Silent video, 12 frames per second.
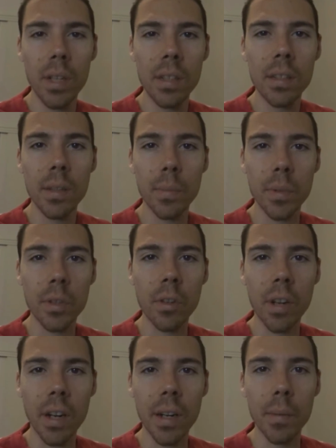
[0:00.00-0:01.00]
Please
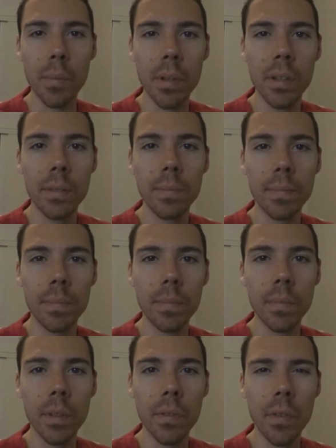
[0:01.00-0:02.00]
subscribe
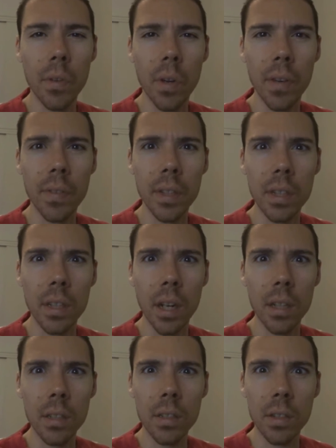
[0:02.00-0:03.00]
if you haven't
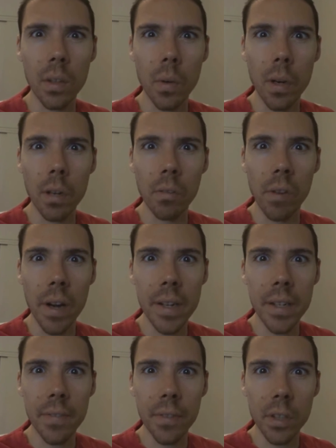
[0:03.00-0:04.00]
done so
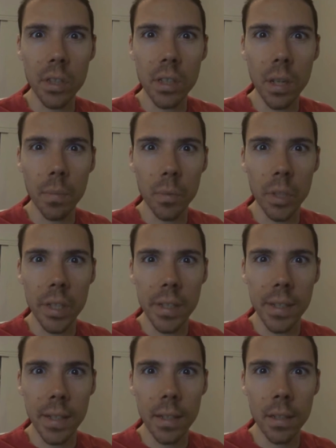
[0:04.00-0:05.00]
already for some
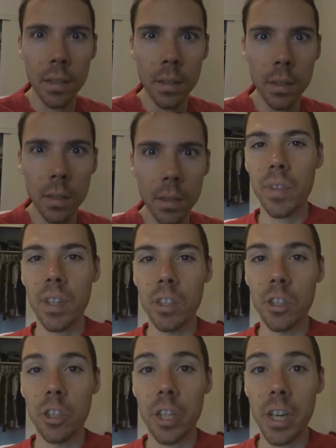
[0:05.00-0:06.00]
reason.
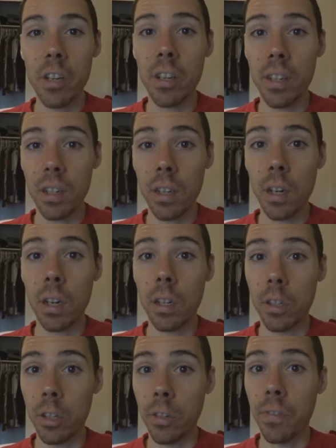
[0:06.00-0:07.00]
Share it
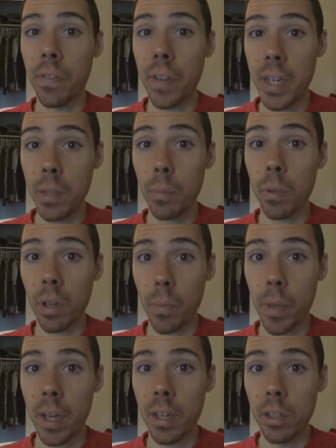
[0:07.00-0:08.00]
on your Facebook
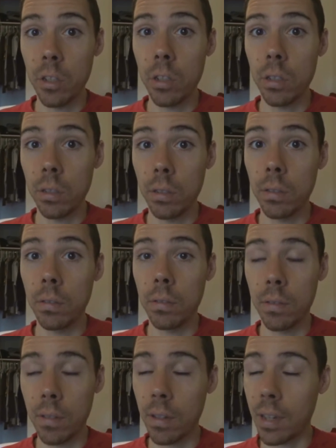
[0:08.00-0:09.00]
page.
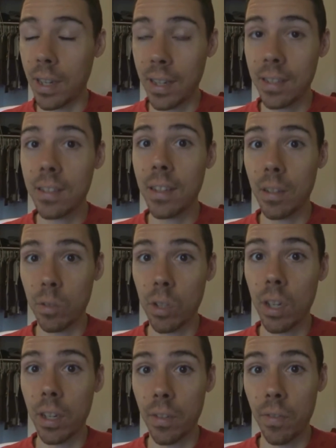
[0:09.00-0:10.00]
That sounds
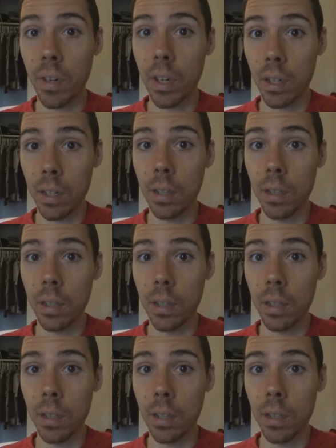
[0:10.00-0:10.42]
like fun.